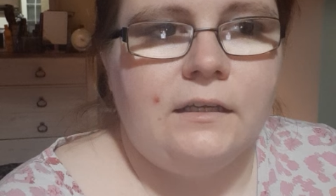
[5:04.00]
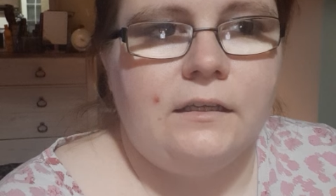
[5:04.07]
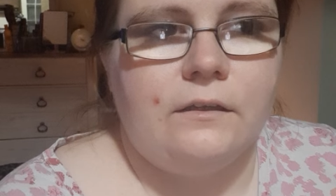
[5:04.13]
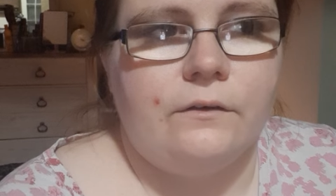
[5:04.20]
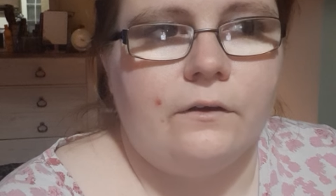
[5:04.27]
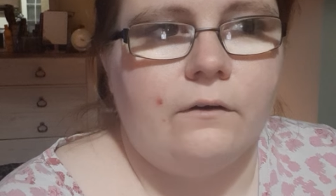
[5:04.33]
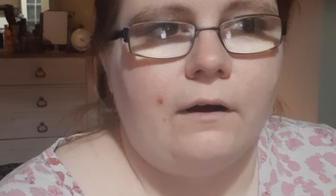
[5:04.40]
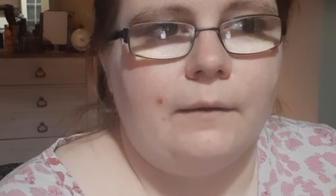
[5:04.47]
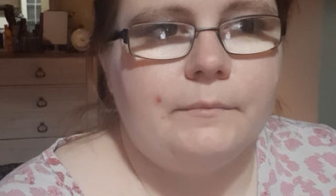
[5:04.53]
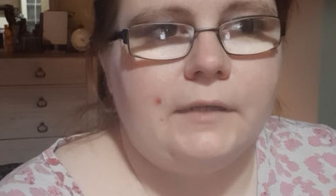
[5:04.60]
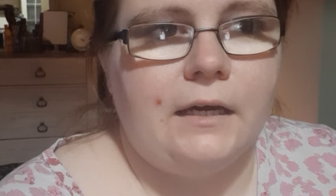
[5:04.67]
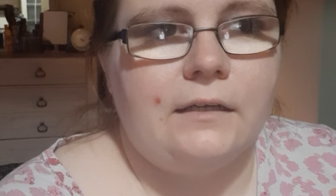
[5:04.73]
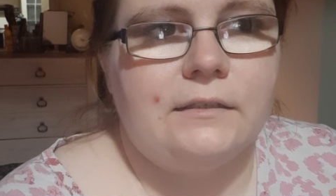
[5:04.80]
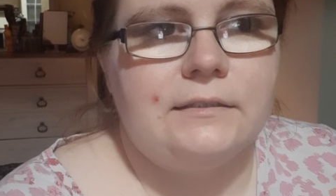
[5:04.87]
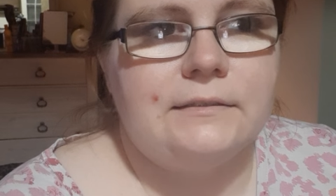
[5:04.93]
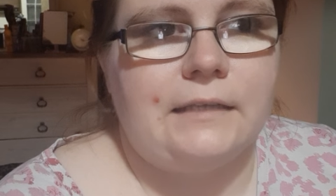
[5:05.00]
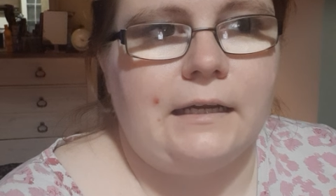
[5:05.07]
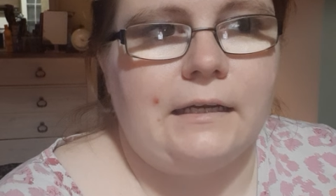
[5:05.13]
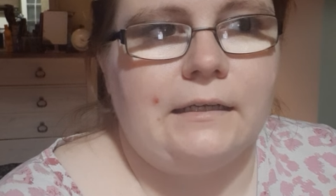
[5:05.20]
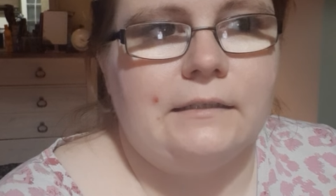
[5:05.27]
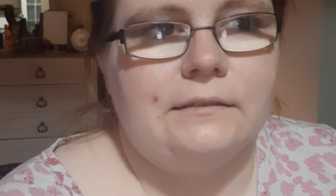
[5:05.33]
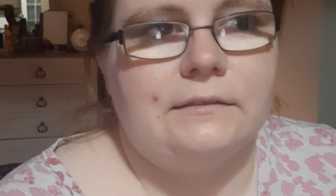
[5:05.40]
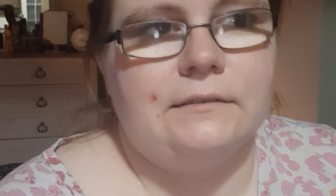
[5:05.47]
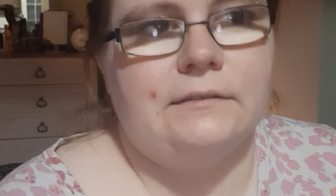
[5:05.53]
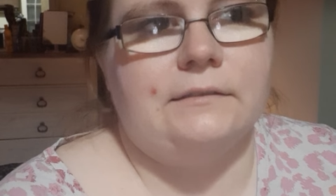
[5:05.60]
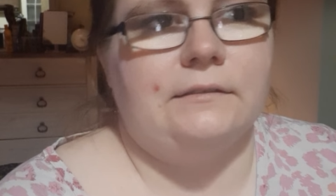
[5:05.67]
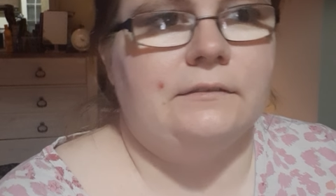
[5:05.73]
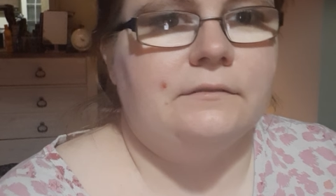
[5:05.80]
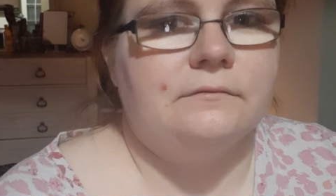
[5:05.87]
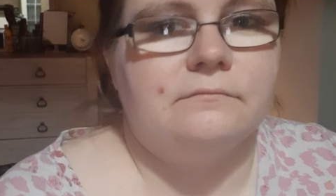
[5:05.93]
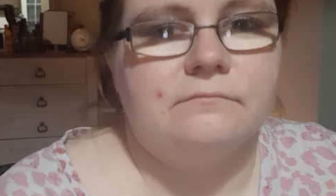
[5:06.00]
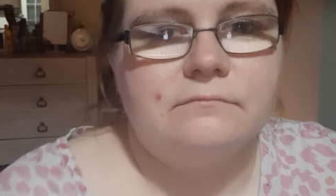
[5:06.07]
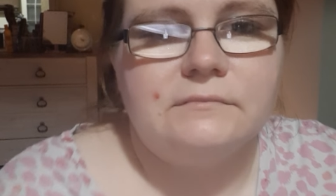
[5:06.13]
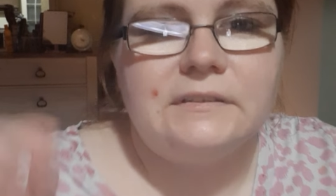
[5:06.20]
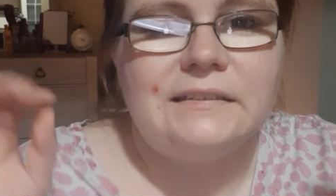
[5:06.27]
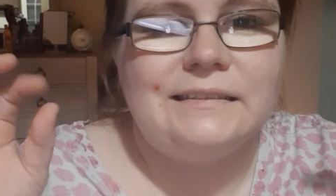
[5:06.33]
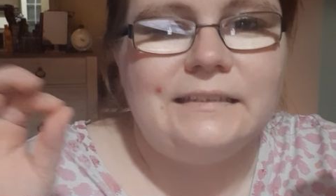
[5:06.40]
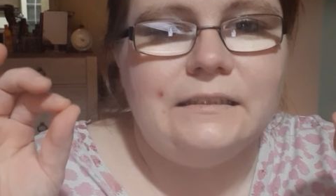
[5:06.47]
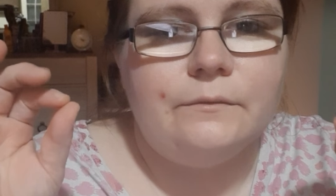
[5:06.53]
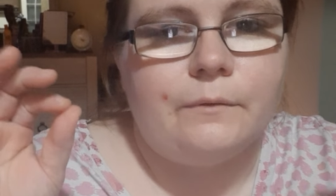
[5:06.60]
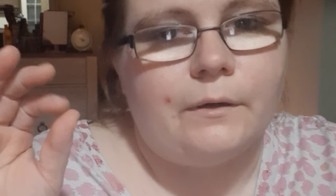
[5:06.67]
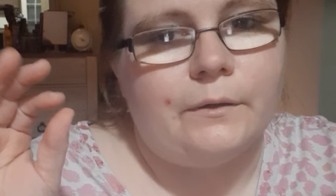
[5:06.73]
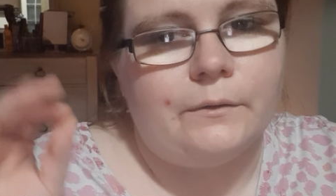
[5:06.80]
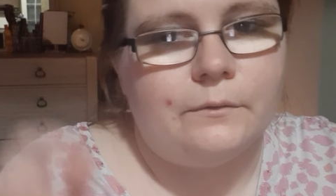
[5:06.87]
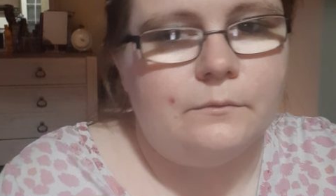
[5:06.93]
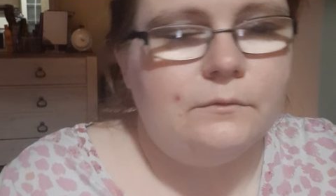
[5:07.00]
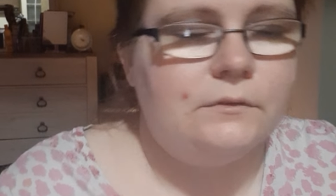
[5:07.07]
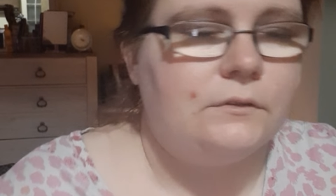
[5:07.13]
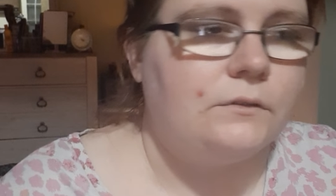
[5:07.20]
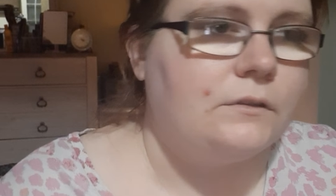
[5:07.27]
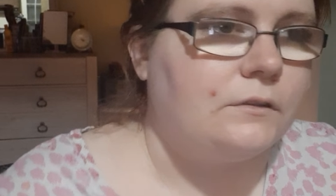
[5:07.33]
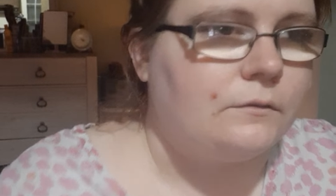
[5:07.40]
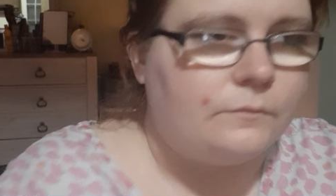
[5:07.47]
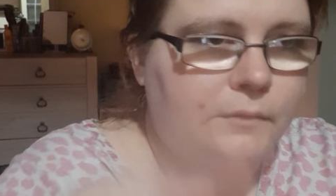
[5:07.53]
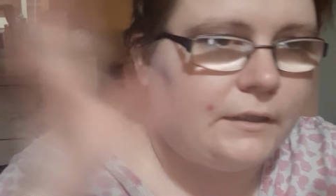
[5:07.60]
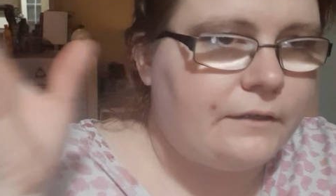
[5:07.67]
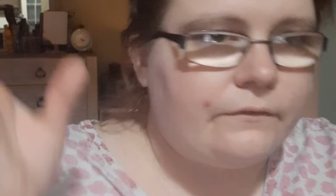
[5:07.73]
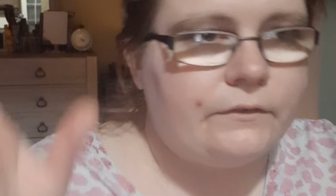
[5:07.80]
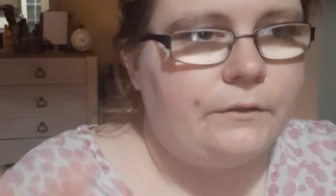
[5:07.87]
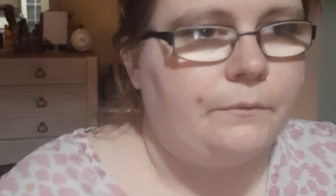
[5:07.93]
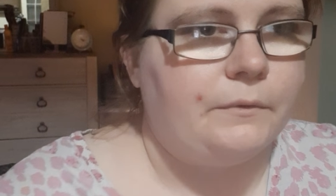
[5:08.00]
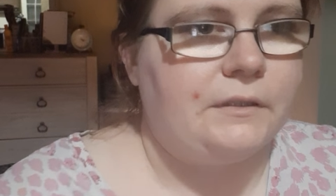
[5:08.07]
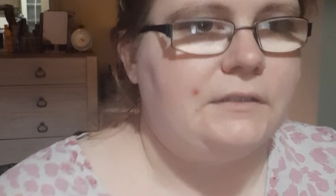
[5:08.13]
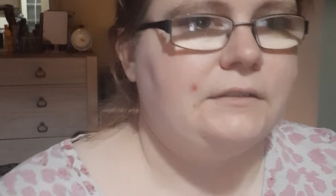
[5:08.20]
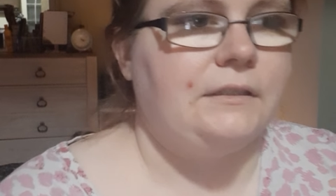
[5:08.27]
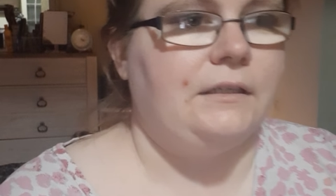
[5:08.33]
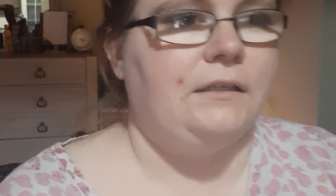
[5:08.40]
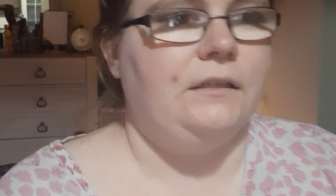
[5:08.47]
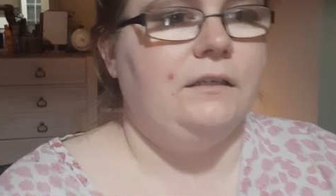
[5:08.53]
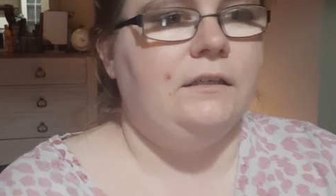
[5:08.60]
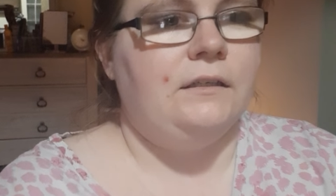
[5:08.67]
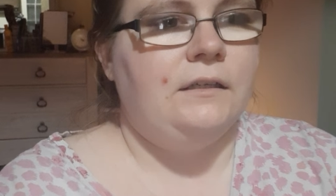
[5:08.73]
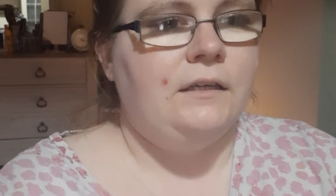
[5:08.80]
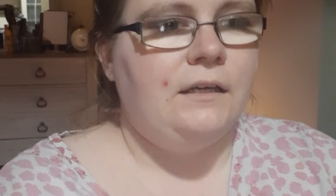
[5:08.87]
you know, I'm not a size zero or whatever you want to say.